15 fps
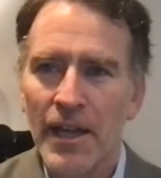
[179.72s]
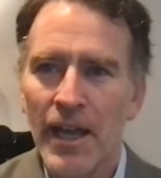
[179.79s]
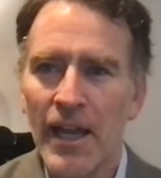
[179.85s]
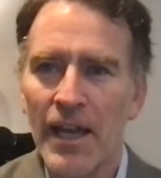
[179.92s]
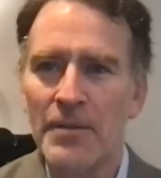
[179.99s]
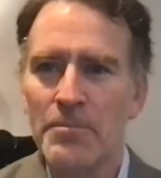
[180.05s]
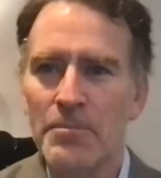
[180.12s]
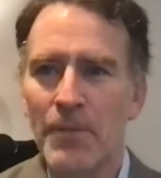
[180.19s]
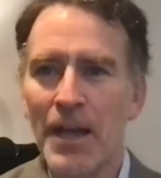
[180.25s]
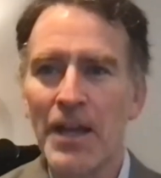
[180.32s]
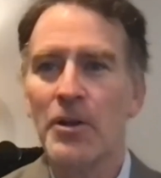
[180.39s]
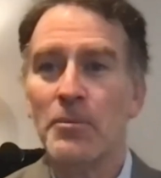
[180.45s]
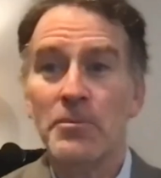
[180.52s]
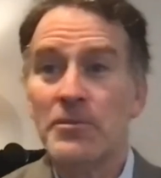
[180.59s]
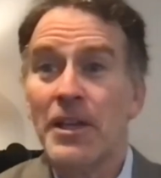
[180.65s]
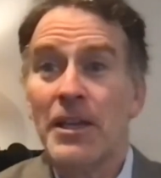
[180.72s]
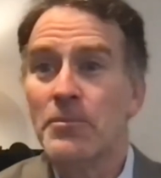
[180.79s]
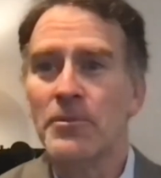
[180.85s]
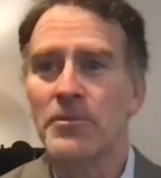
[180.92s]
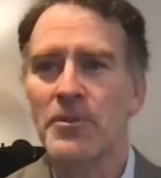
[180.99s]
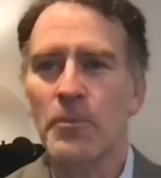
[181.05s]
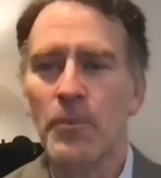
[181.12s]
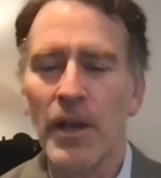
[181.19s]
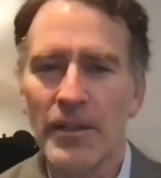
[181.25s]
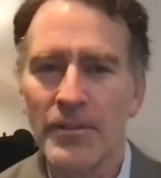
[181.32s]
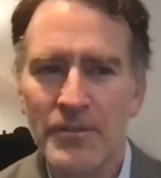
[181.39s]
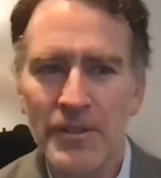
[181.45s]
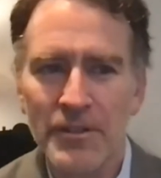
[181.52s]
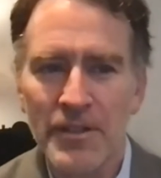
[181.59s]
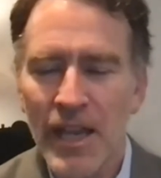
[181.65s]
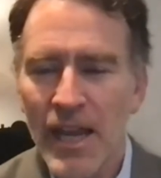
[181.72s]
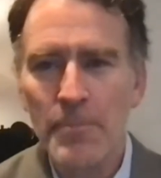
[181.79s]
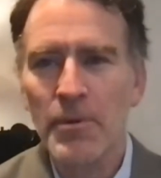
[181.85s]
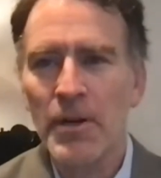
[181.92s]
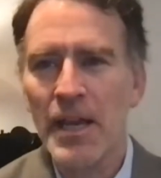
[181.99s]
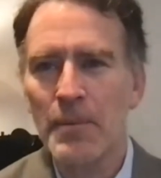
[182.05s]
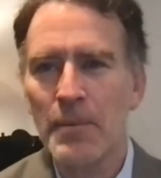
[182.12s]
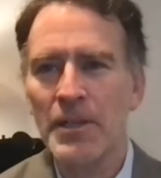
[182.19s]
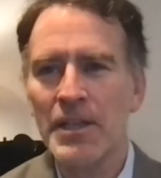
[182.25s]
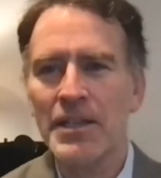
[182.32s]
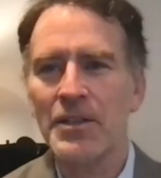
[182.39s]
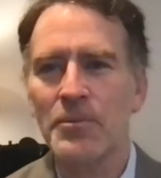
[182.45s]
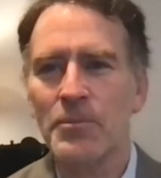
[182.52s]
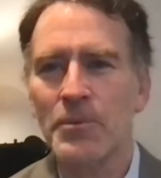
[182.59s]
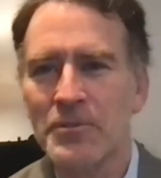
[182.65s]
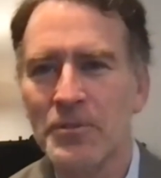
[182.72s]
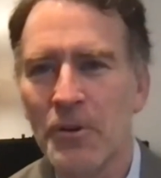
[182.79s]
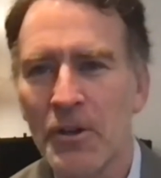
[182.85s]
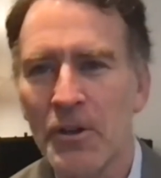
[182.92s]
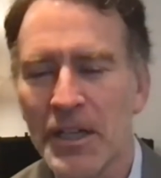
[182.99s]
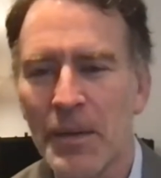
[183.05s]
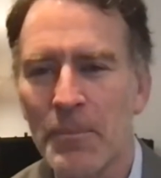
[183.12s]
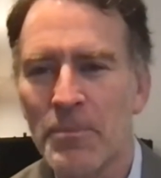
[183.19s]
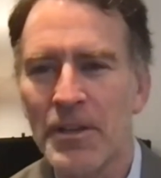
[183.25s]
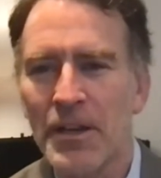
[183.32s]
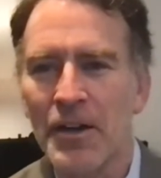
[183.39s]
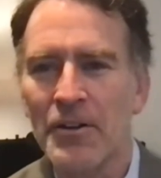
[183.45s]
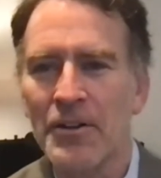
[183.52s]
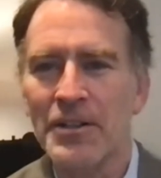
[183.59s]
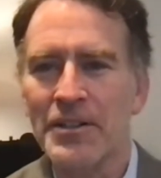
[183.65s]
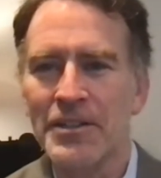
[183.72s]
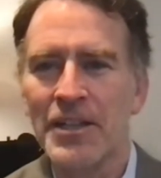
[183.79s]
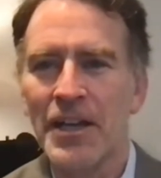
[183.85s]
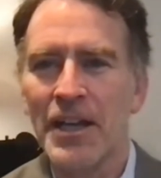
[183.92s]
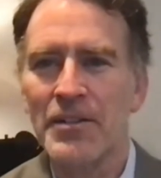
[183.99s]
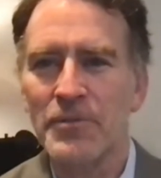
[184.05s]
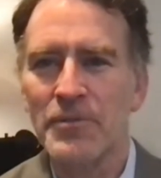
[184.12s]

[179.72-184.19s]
And my home state was the West, and Abraham Lincoln was growing up there in a kind of